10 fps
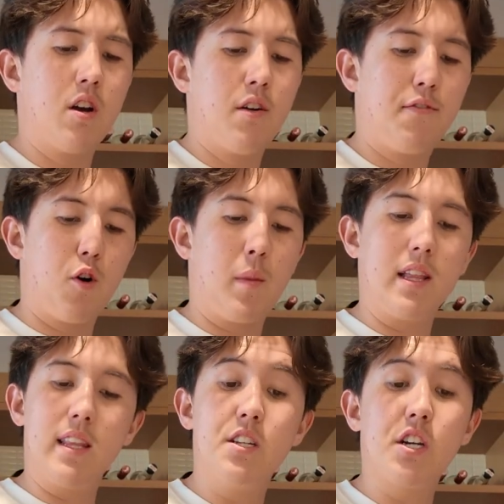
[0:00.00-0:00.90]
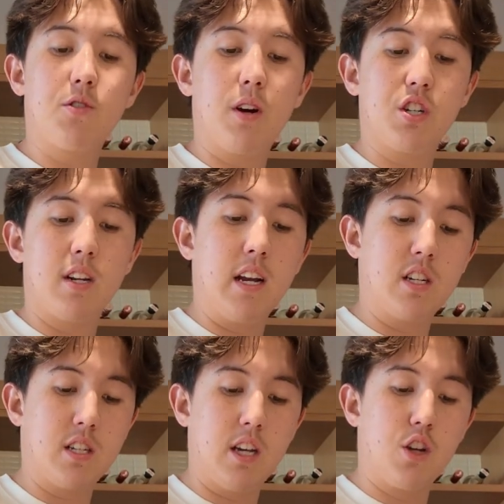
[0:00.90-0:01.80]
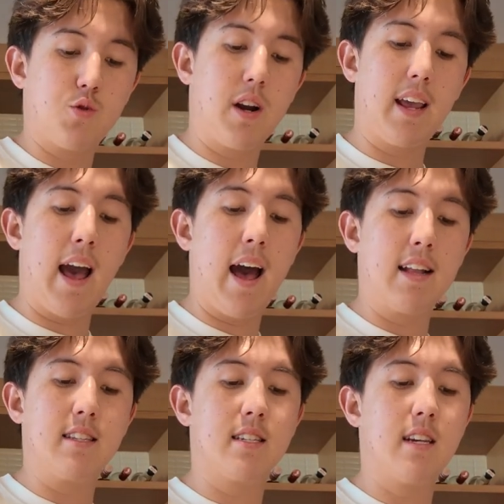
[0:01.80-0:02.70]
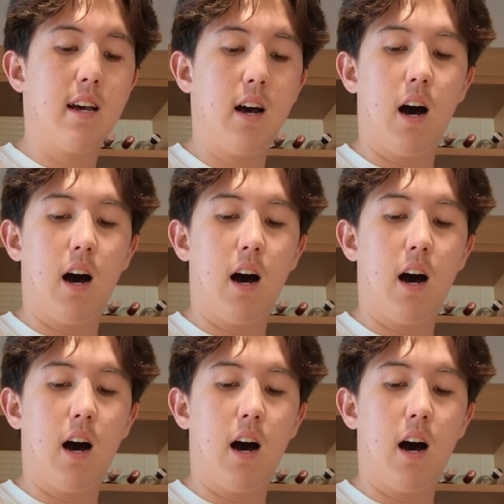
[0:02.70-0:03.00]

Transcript: For my lead generation agency, I was running ads.